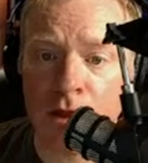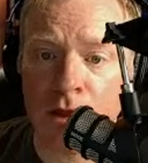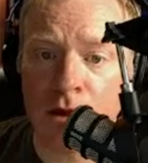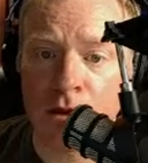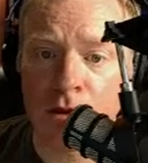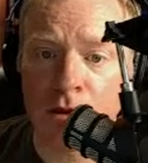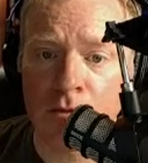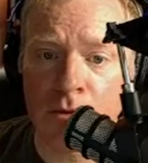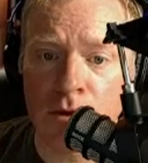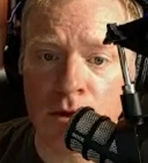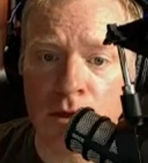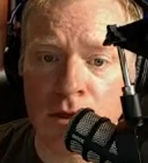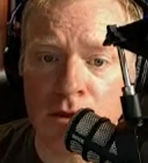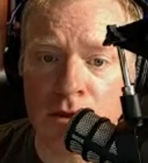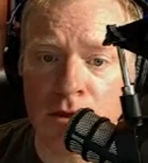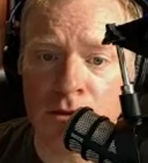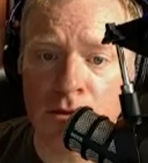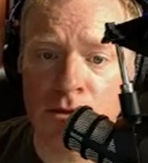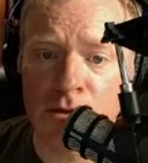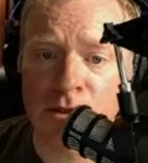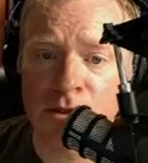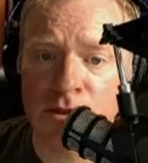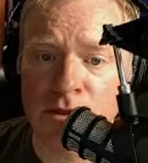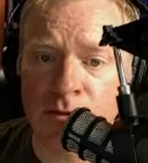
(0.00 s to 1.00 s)
We're going to
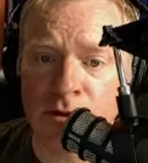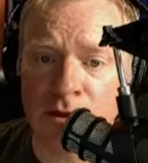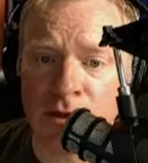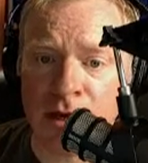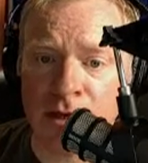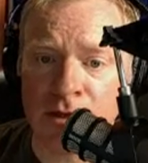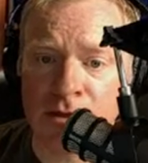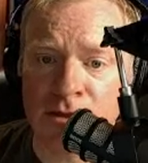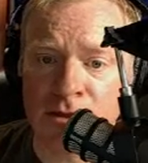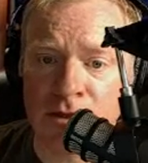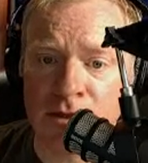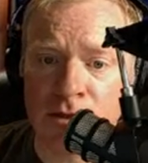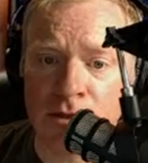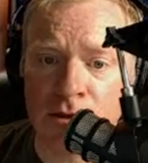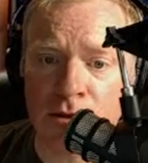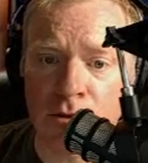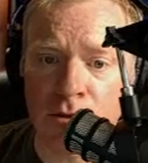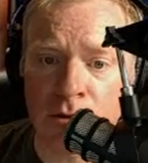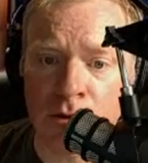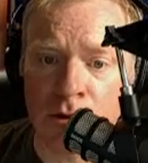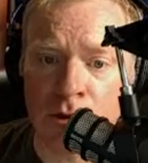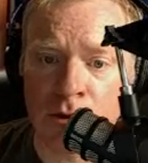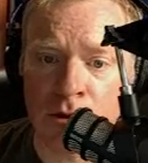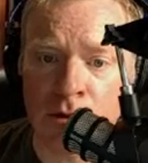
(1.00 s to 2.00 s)
use some elastic
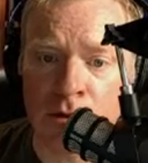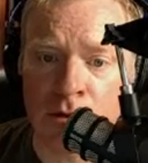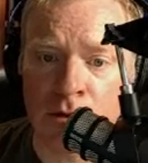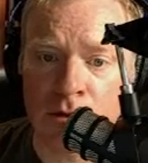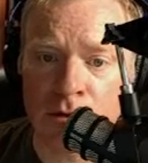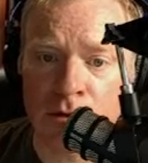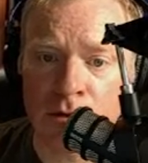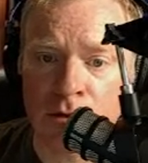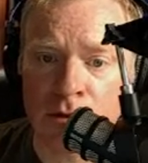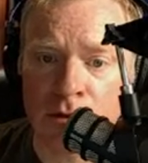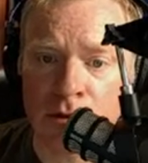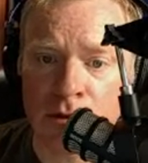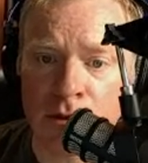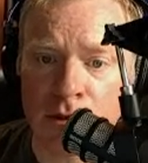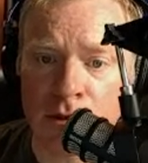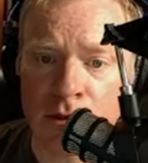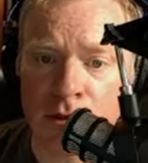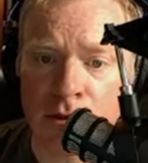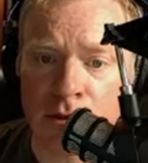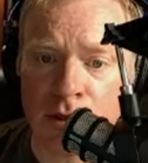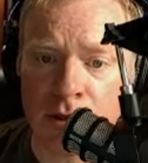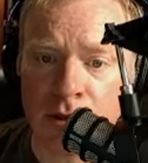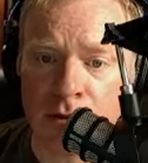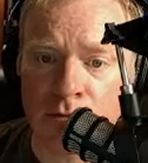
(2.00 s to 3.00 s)
cord,
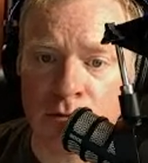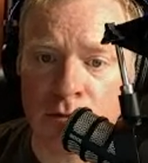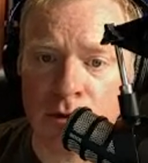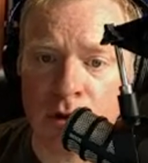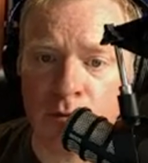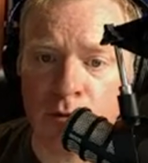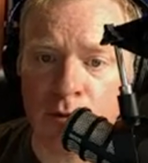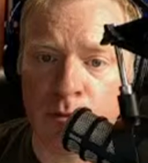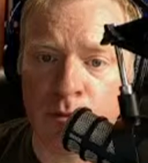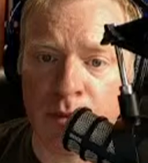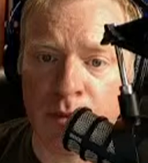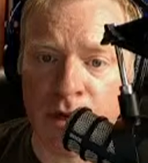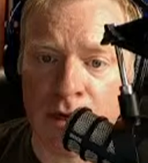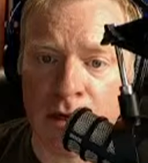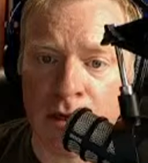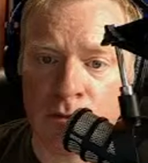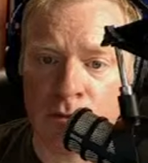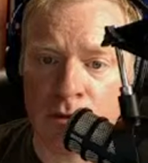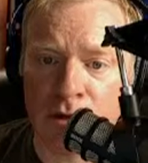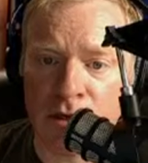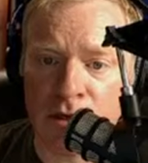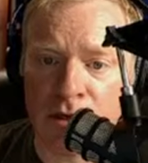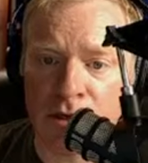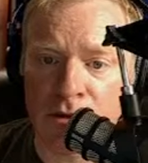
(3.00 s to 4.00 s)
like a rubber band. We're
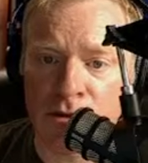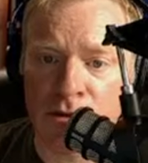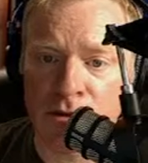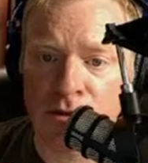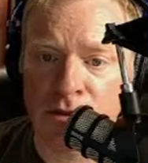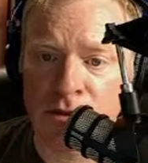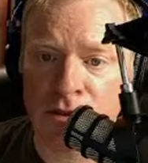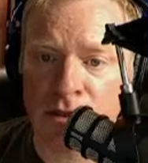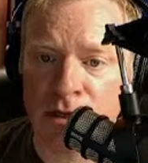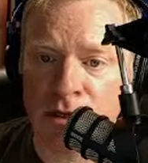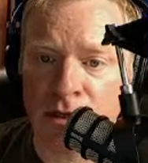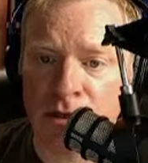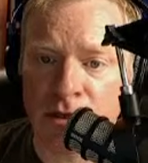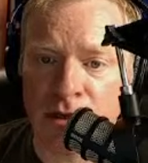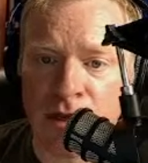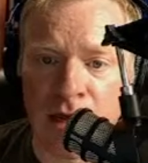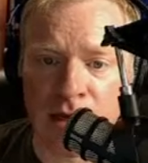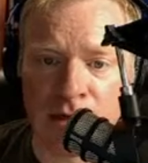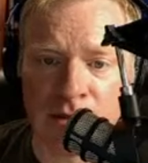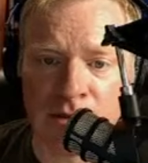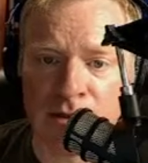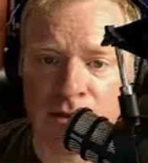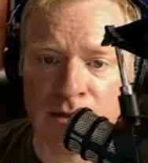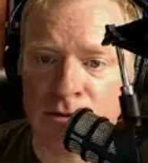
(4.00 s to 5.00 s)
going to use like an
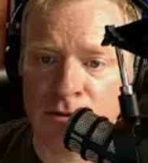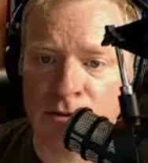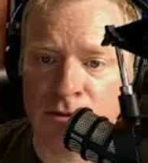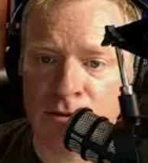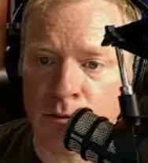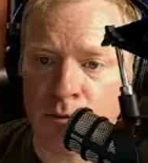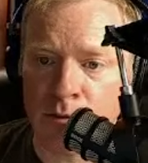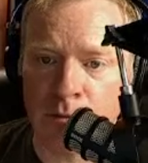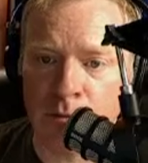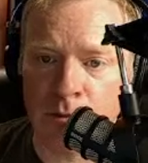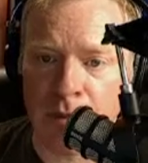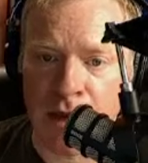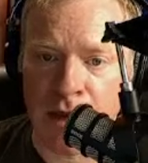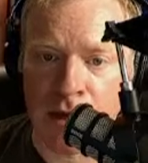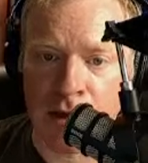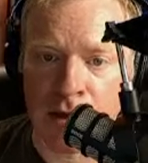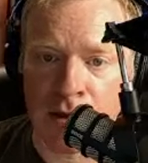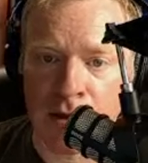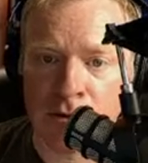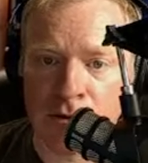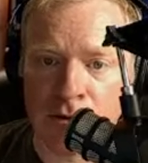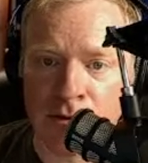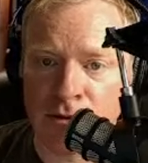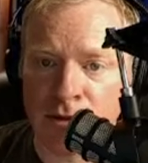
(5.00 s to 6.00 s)
Estes rubber
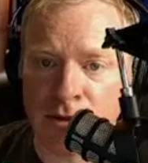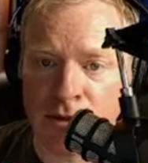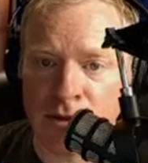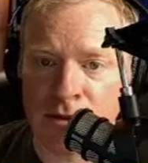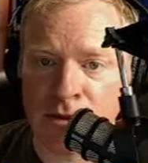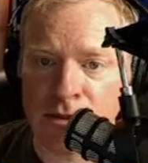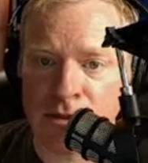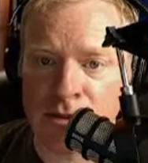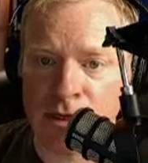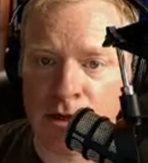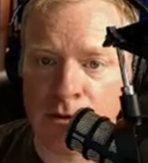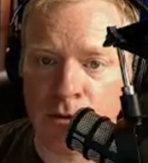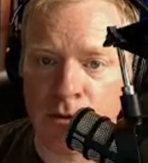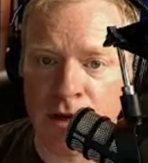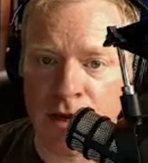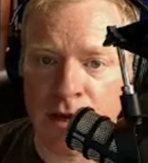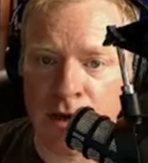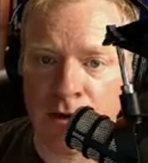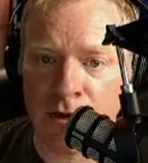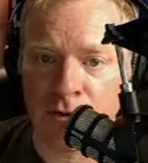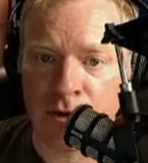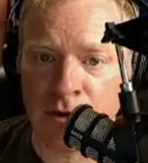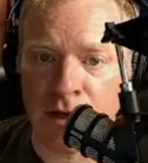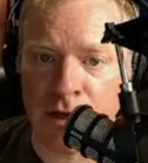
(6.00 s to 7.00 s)
band. Let's just say we
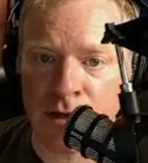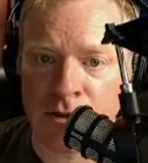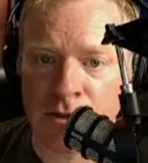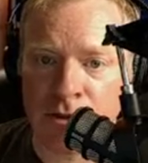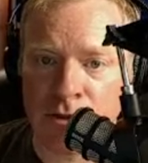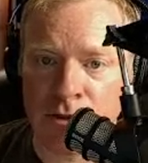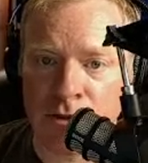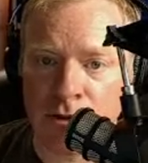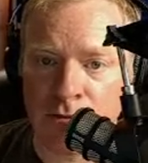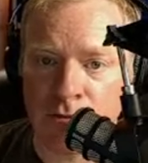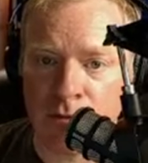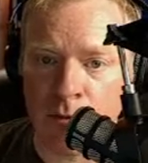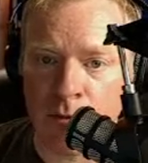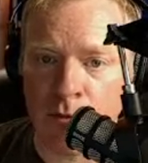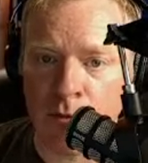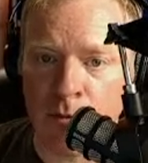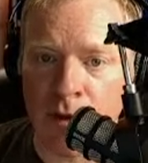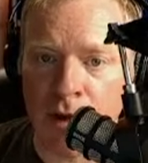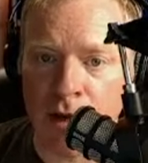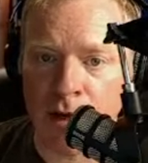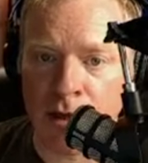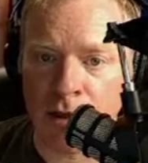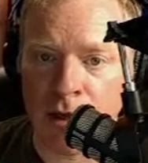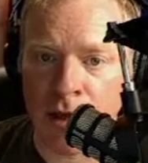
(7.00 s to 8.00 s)
have an Estes rubber
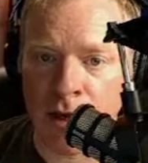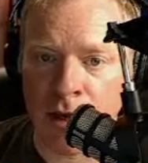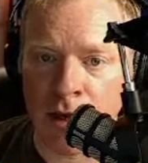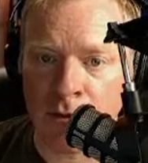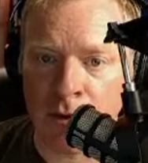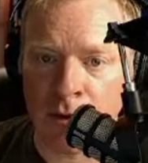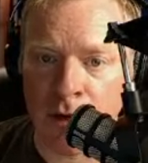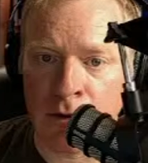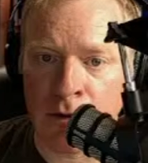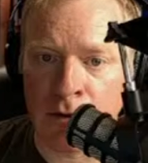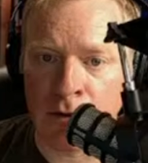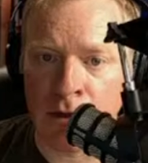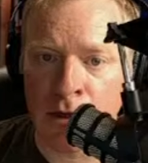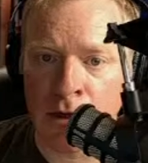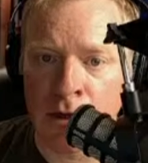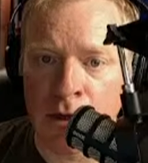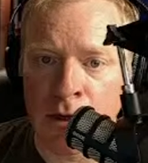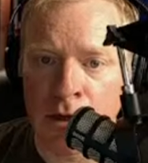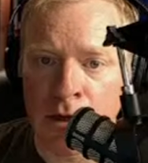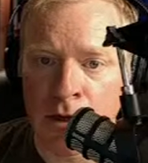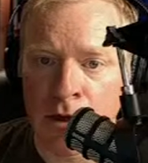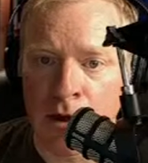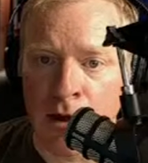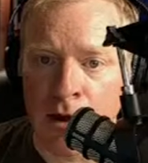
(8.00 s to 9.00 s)
band lying around.
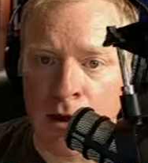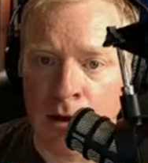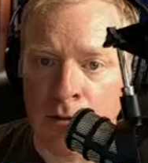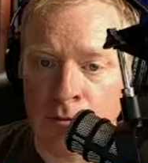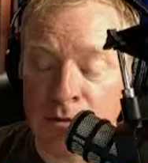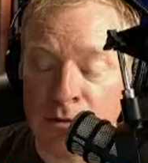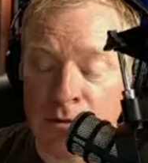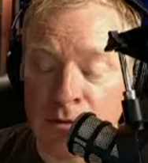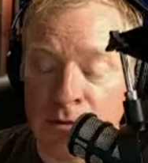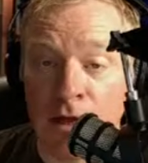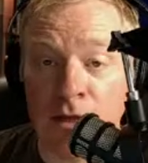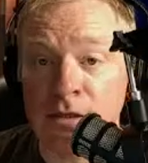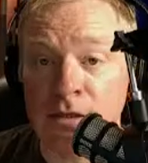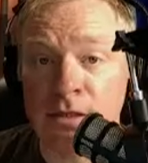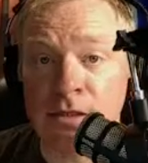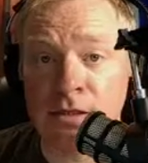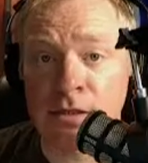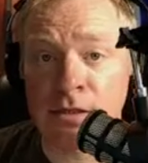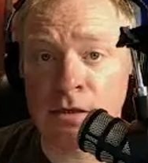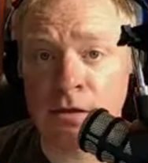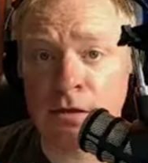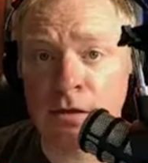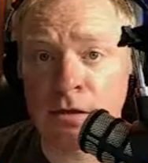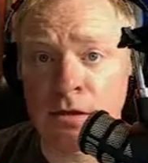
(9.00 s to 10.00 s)
It's not
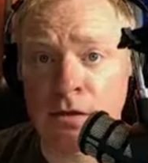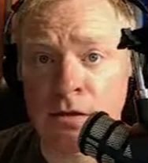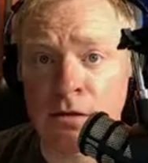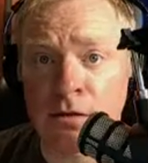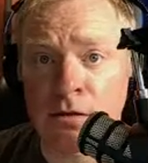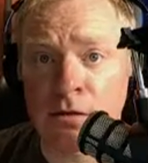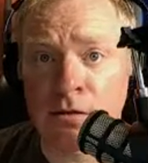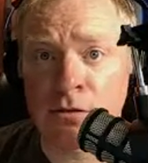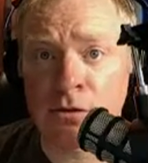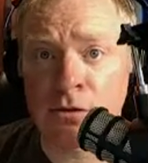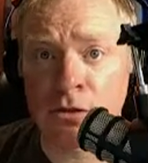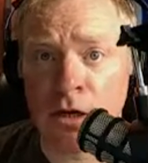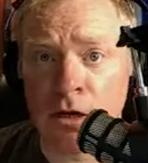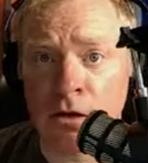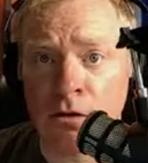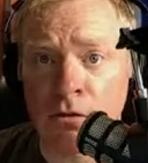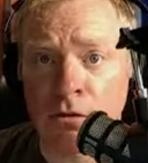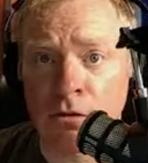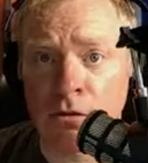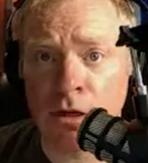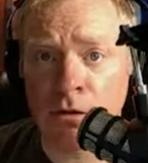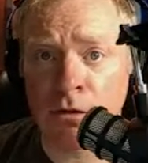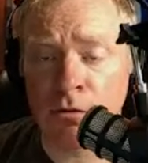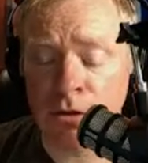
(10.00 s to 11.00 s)
necessarily the shock
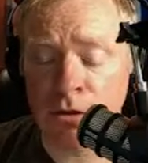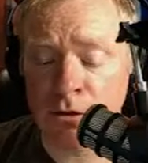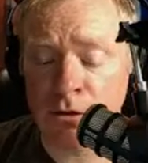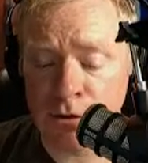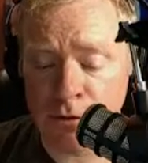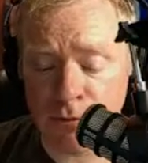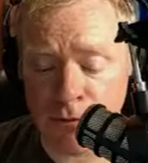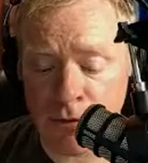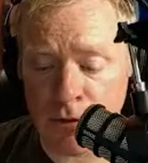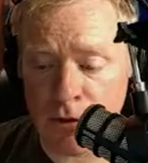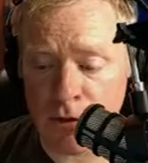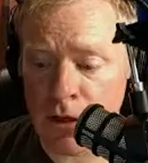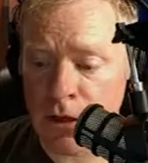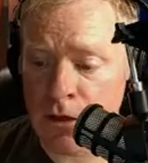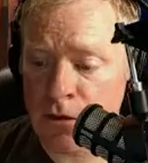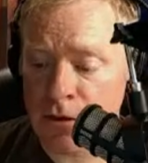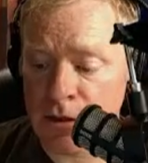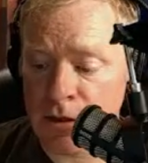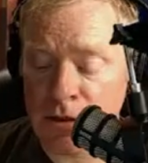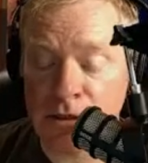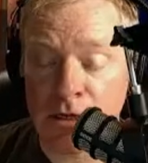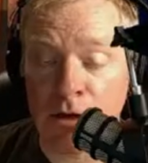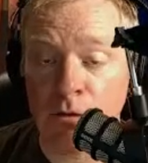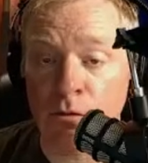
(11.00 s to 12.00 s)
cord I would use for a lot of
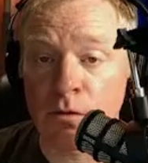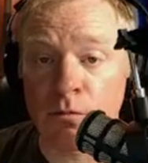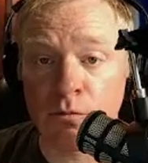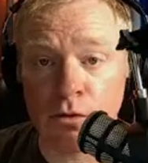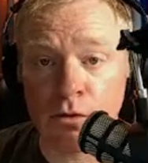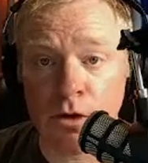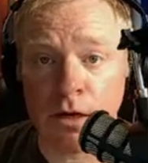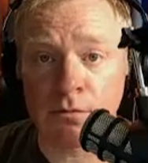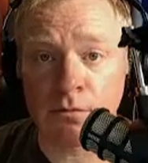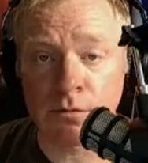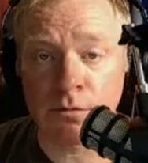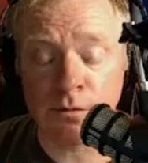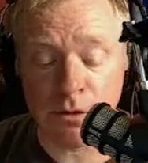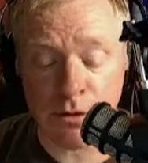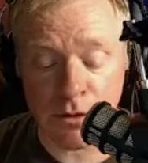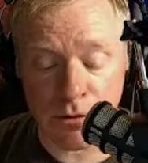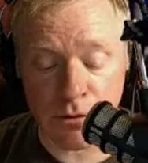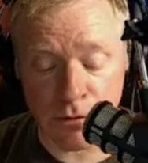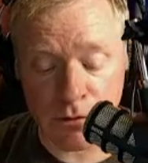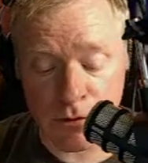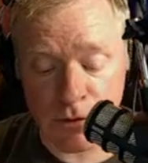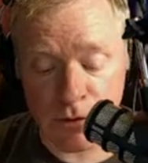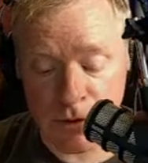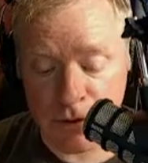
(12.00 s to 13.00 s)
things. I would probably
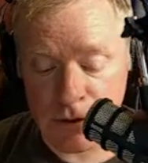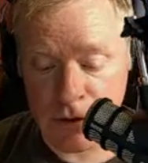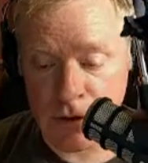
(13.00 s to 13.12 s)
use